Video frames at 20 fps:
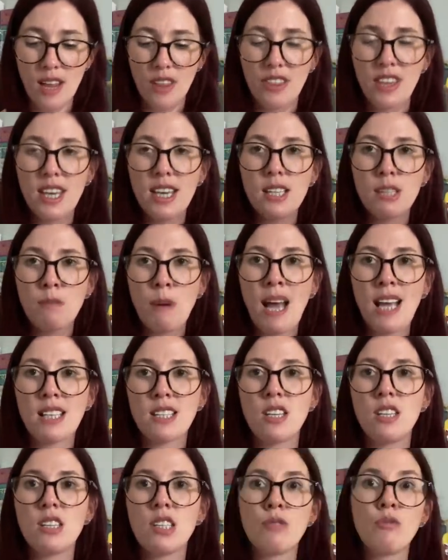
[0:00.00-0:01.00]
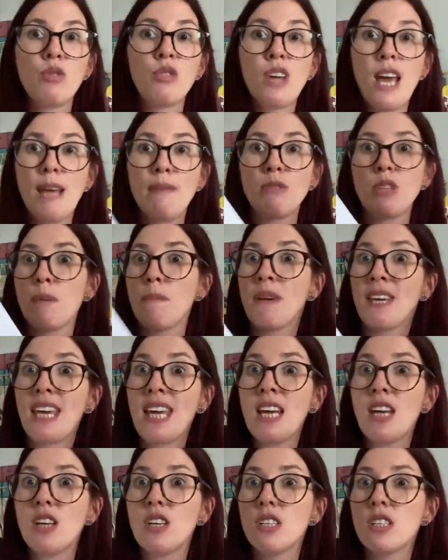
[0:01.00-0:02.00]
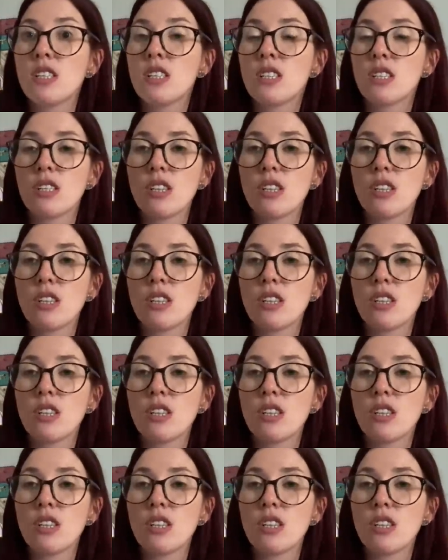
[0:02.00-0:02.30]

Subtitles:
These patterns are all aimed at beginners,